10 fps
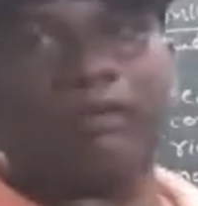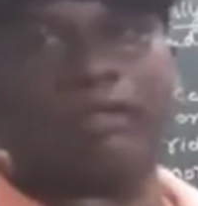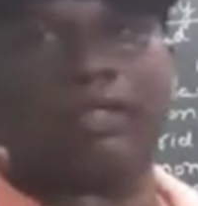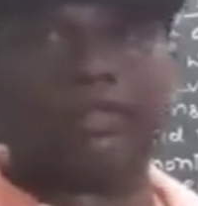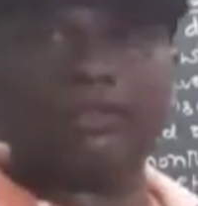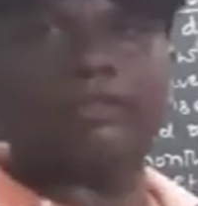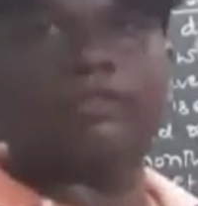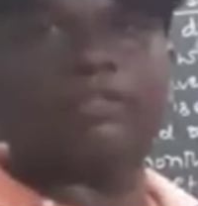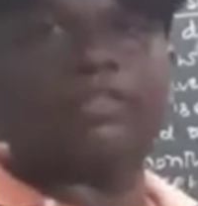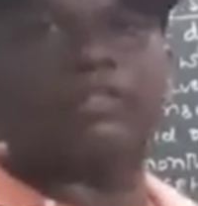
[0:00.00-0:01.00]
okay, in the
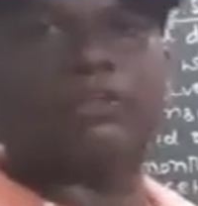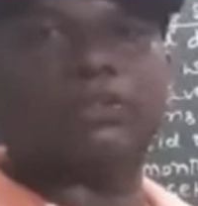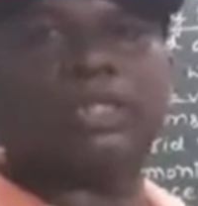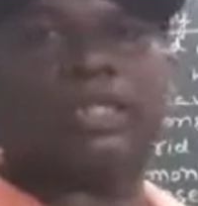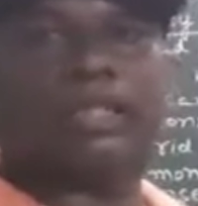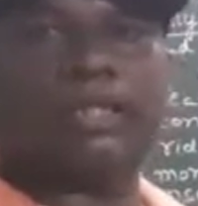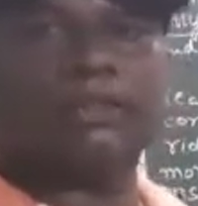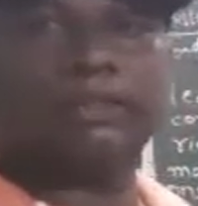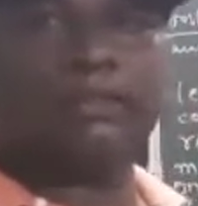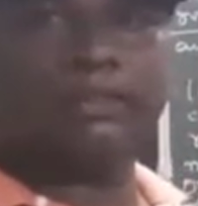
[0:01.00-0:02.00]
sea coastal
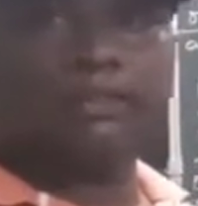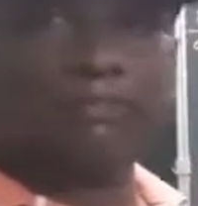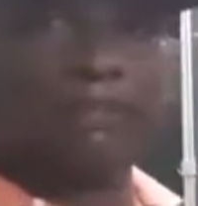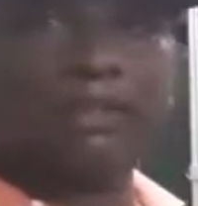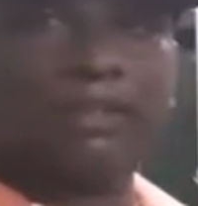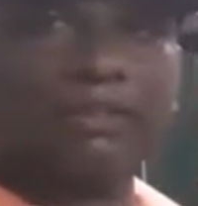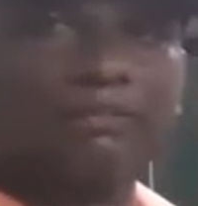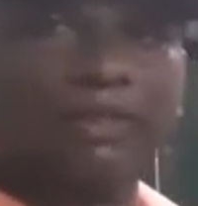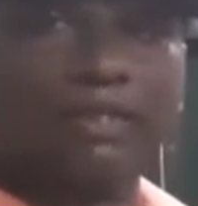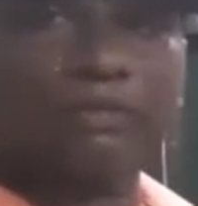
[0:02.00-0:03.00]
areas, in some areas
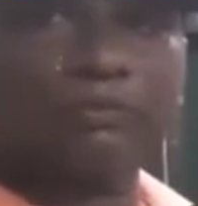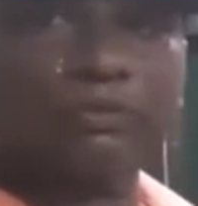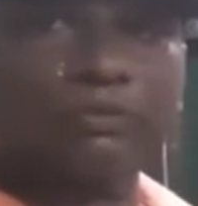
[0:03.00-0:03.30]
we are able to